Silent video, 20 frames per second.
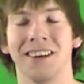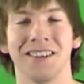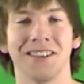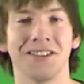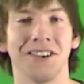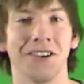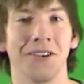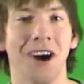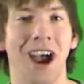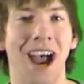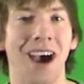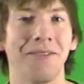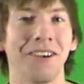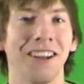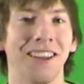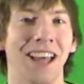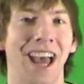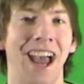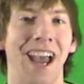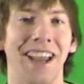So
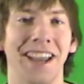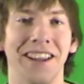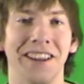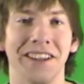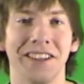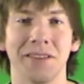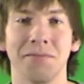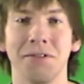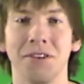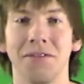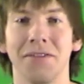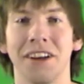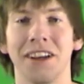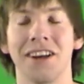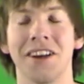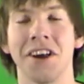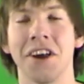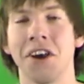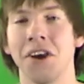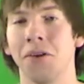having that in this
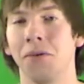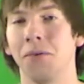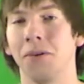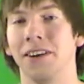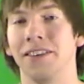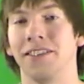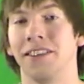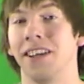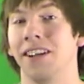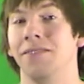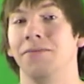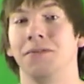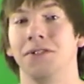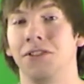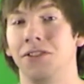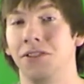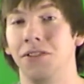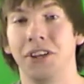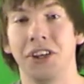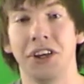movie was a
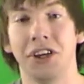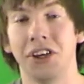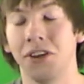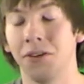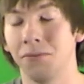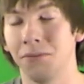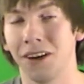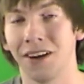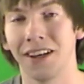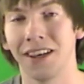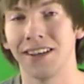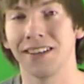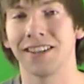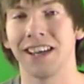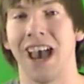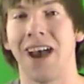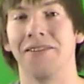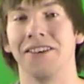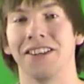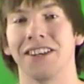humongous
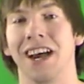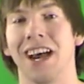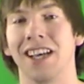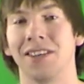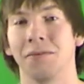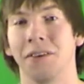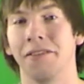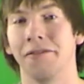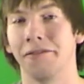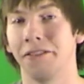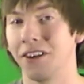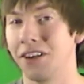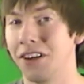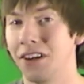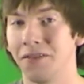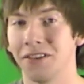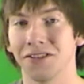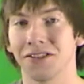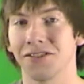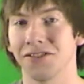advertisement for
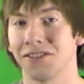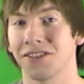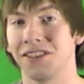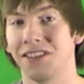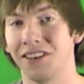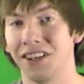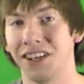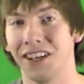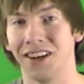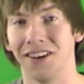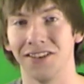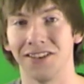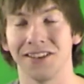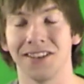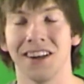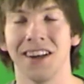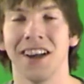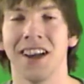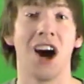Universal Studios.